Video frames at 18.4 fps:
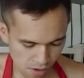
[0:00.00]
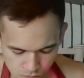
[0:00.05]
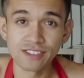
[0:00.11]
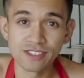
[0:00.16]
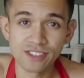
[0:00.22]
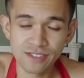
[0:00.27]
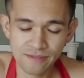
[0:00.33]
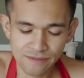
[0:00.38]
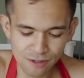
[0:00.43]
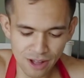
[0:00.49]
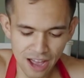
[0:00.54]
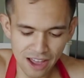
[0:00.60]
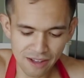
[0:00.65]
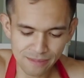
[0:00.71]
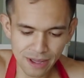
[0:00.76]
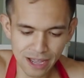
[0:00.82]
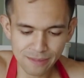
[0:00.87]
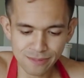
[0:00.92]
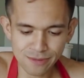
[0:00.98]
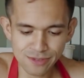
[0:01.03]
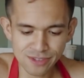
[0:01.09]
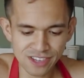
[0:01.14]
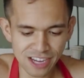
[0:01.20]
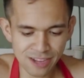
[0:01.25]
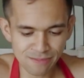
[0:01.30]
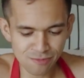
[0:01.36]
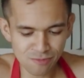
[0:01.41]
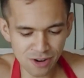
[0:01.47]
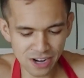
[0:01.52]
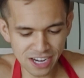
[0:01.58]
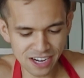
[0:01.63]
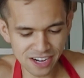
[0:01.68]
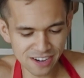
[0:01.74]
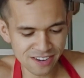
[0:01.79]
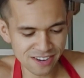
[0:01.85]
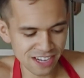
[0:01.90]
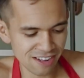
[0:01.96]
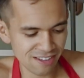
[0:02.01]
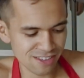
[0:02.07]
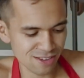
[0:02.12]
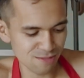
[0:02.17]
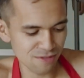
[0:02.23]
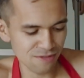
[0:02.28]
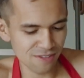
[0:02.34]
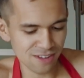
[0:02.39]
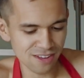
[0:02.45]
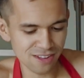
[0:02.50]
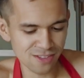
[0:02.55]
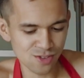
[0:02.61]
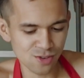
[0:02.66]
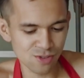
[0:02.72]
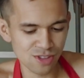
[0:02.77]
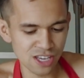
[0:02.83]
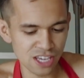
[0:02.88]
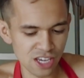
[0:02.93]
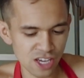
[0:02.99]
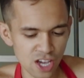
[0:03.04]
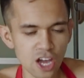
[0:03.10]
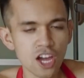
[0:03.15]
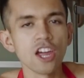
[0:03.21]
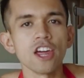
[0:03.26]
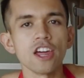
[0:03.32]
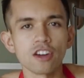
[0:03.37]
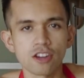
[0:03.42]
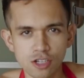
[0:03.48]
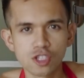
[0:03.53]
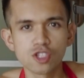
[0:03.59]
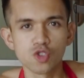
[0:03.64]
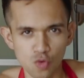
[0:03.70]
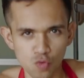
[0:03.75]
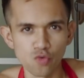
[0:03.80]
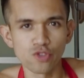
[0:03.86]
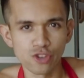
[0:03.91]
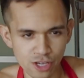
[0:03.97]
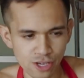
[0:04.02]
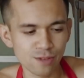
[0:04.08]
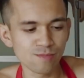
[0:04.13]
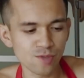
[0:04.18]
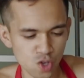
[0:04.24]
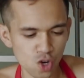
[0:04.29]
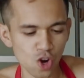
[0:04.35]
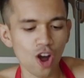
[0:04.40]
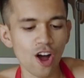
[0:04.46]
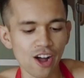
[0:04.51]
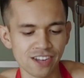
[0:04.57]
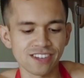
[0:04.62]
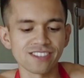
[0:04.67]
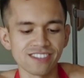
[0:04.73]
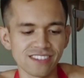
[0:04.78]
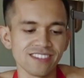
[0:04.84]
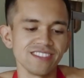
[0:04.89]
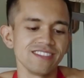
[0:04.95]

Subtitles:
Simple apple sample right here. Now let's move on to the extreme chocolate.